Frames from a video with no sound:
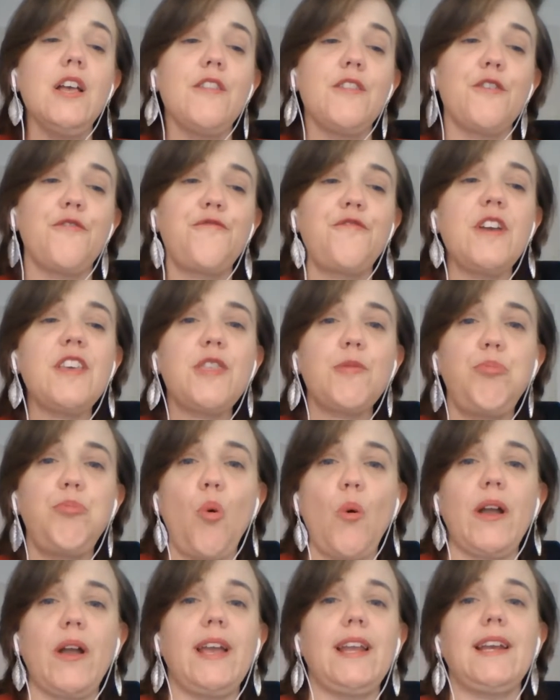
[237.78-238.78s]
The fifth
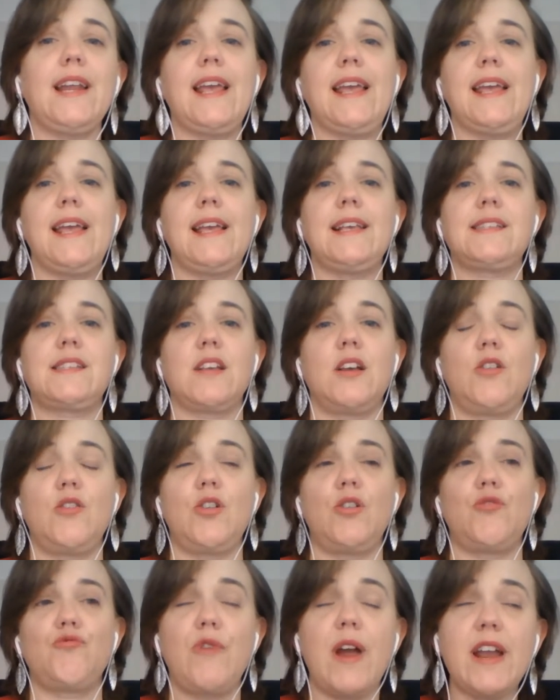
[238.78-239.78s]
point is
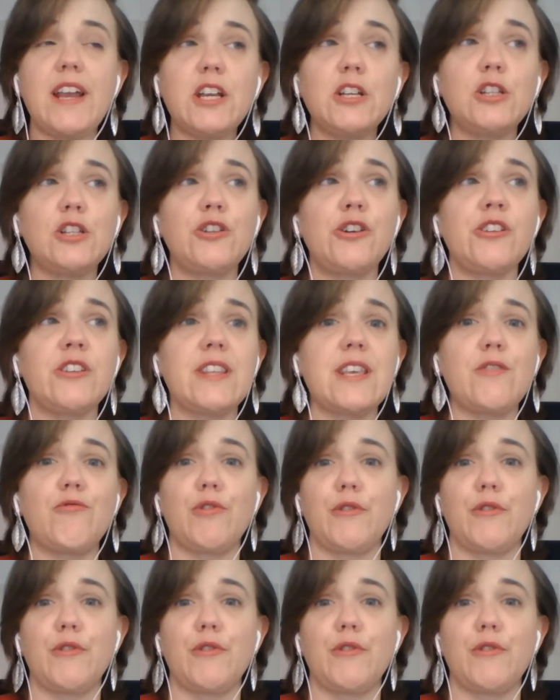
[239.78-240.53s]
regularly